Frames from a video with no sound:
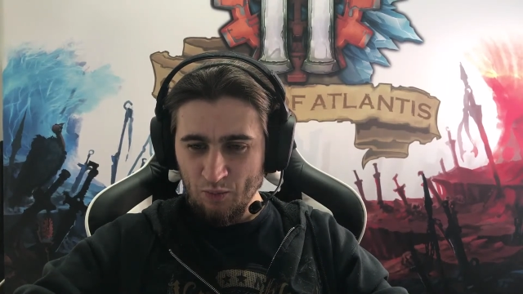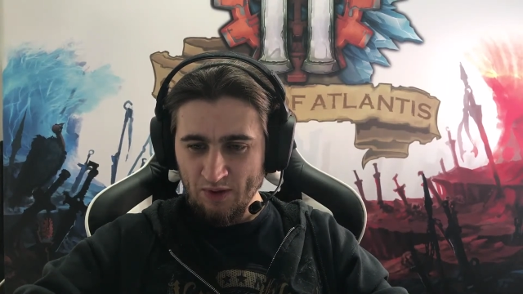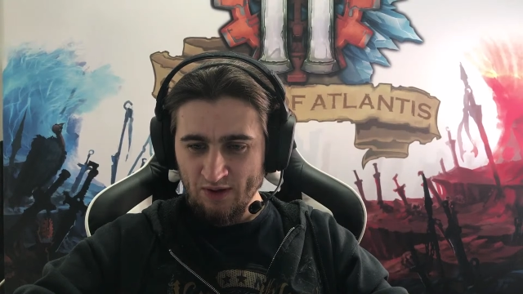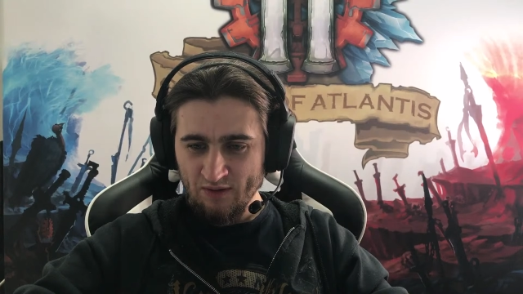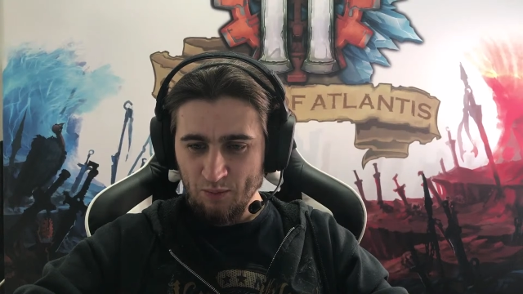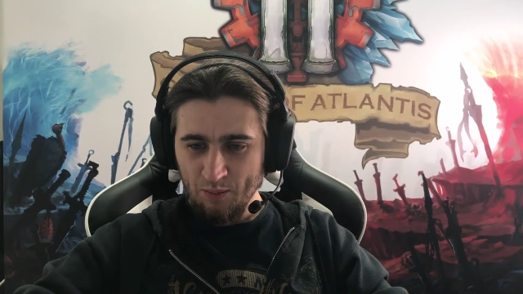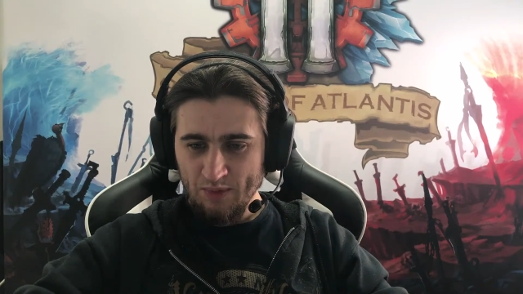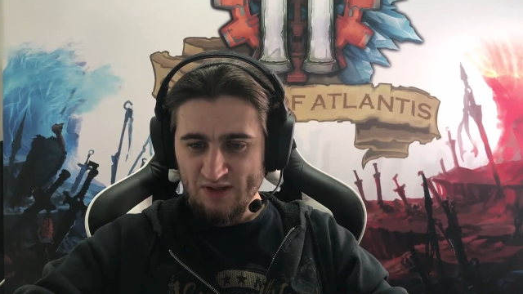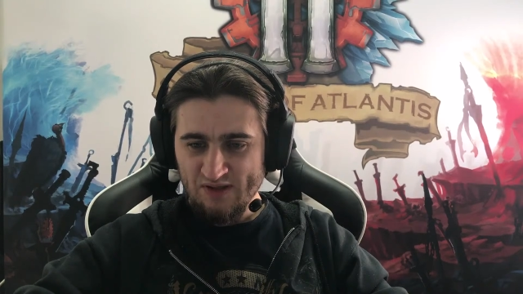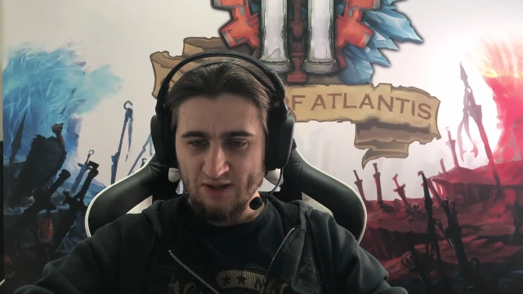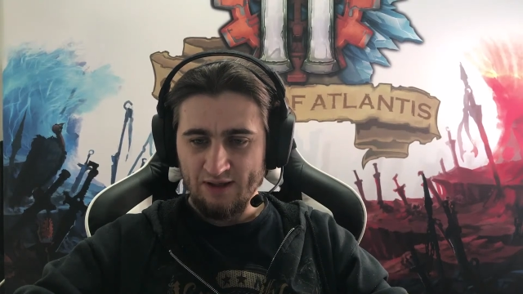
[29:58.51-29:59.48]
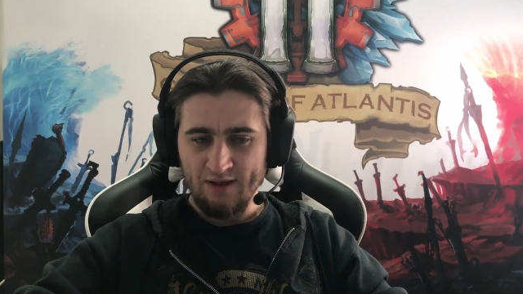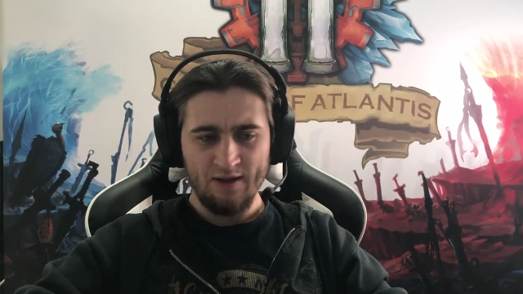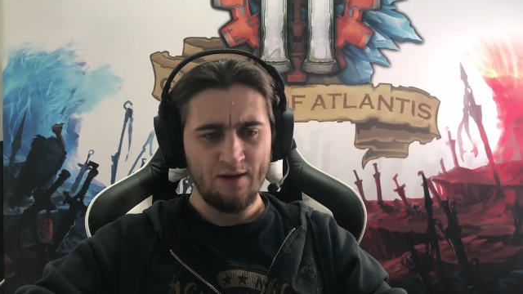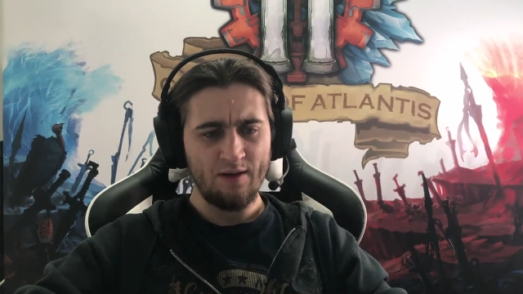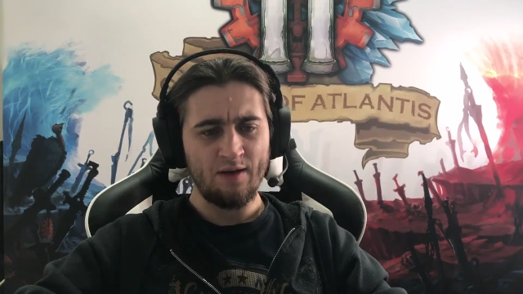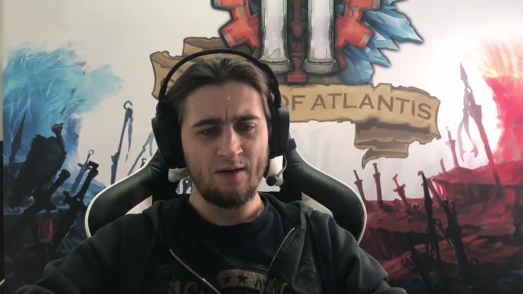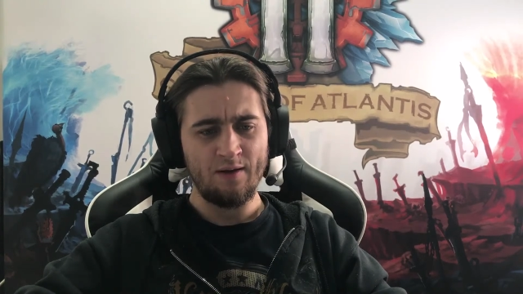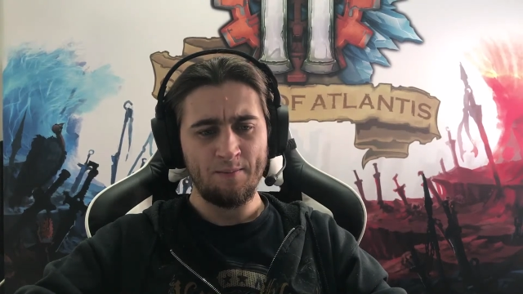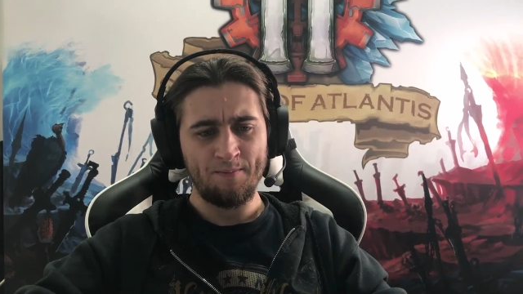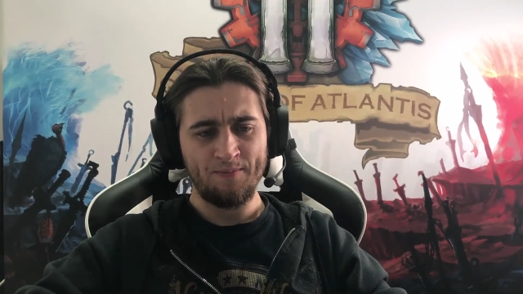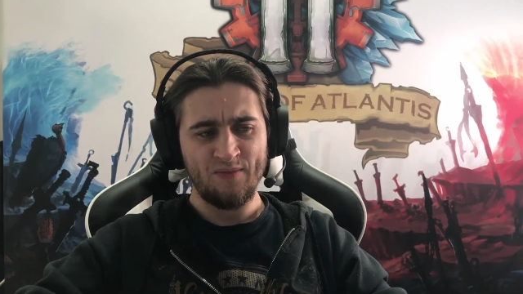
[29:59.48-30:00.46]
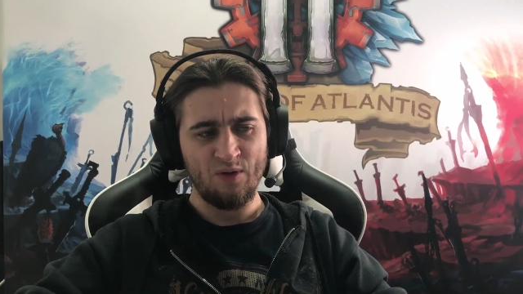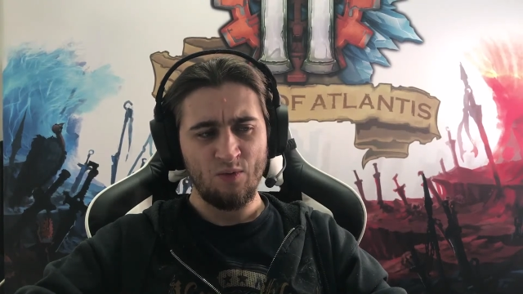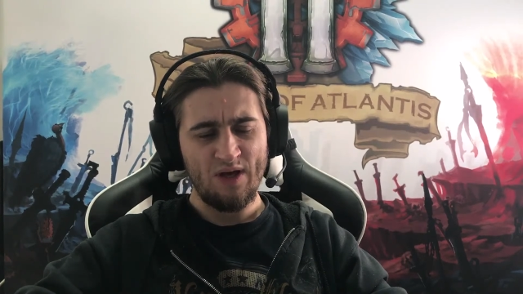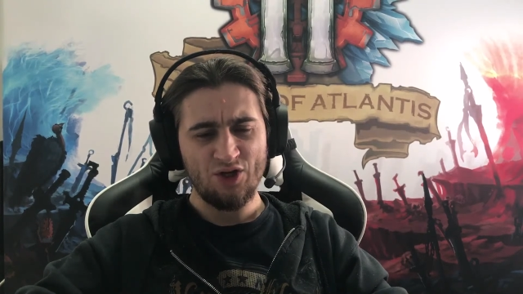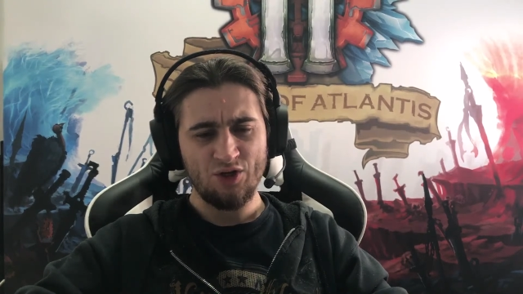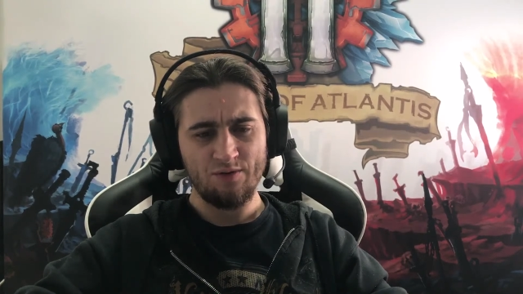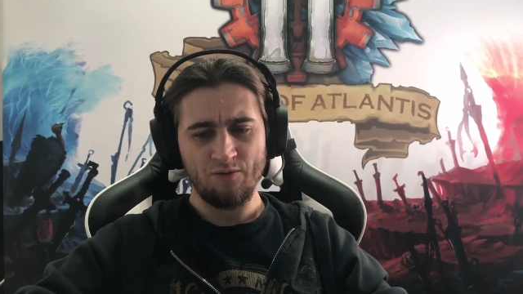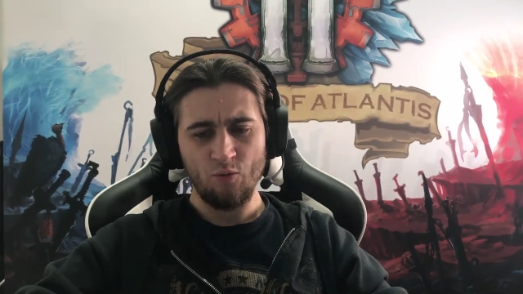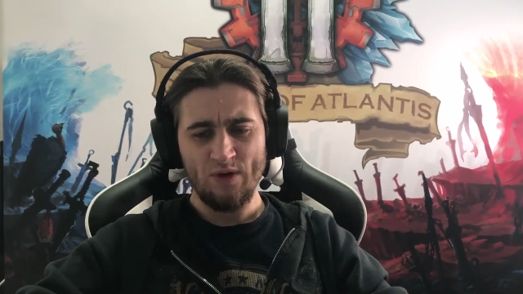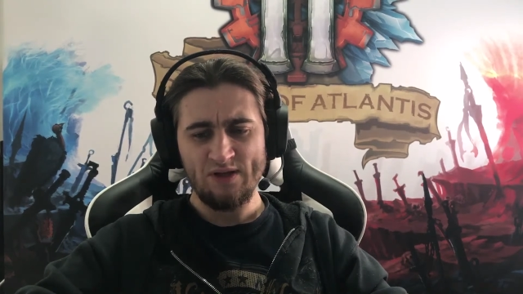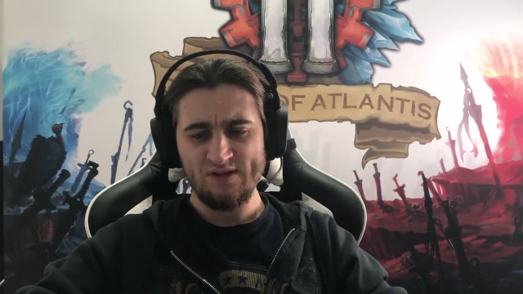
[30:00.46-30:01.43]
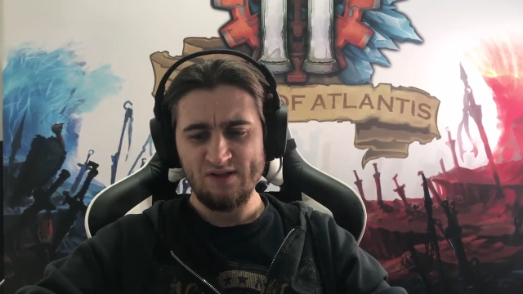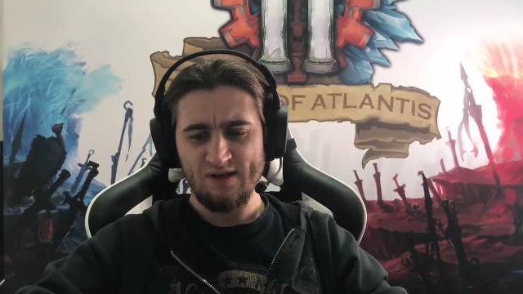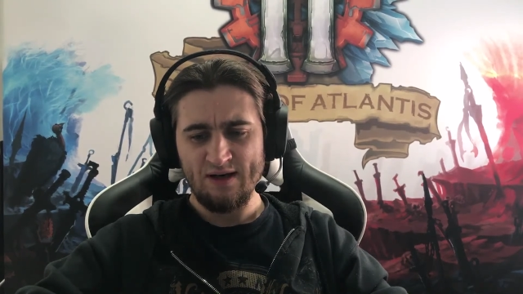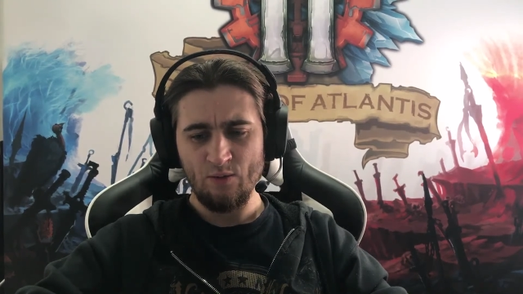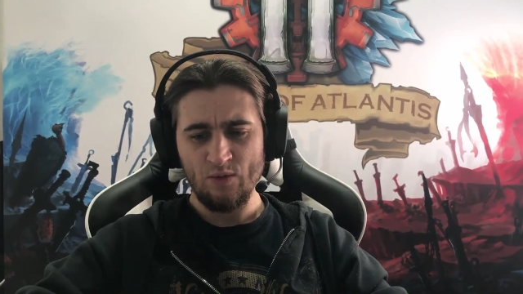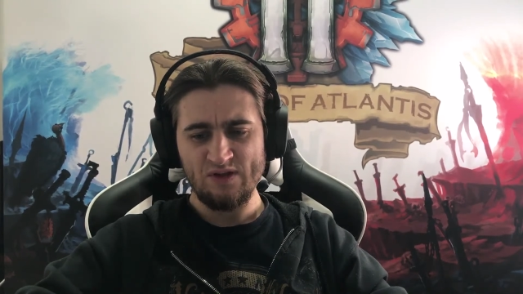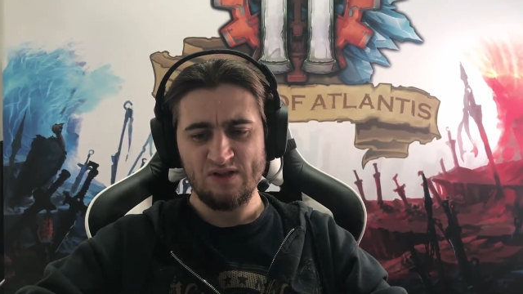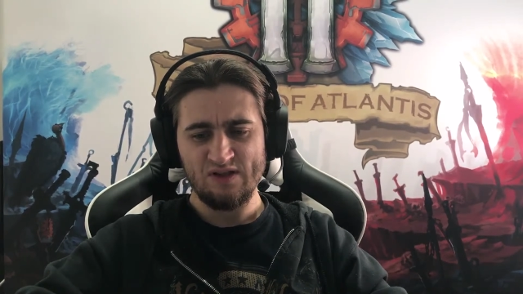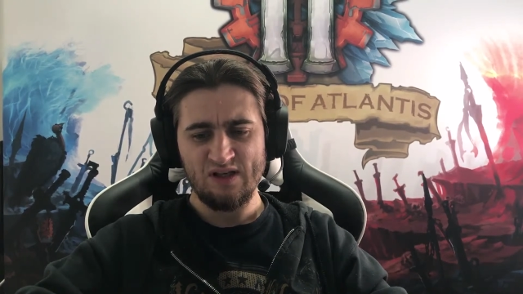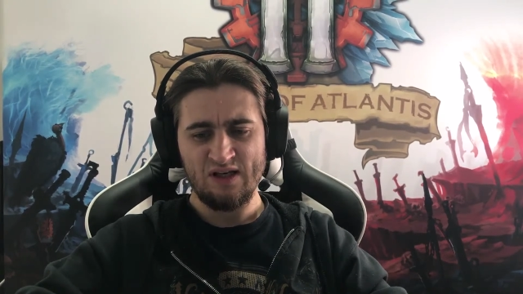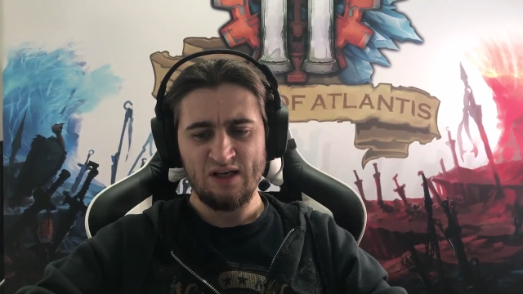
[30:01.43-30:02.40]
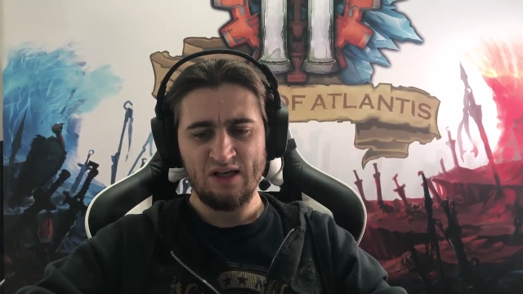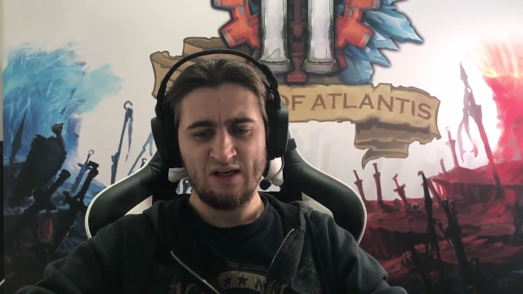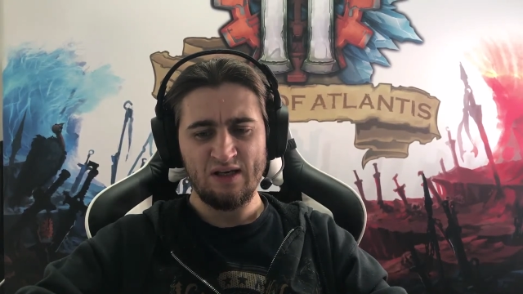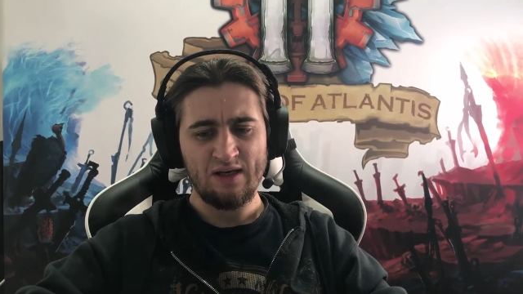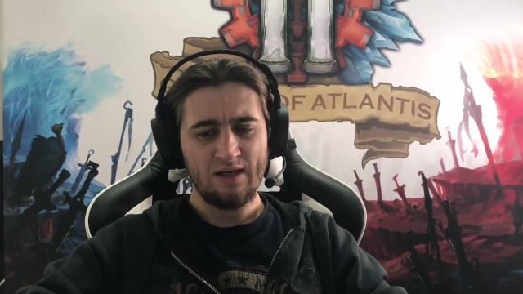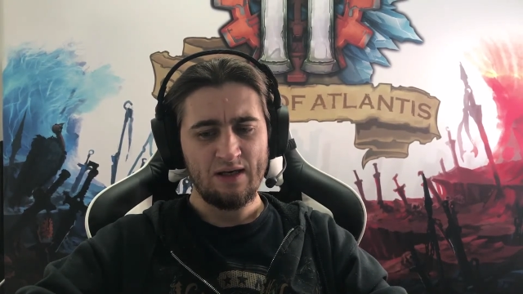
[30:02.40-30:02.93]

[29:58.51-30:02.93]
but basically, the ratio of wins, I would say,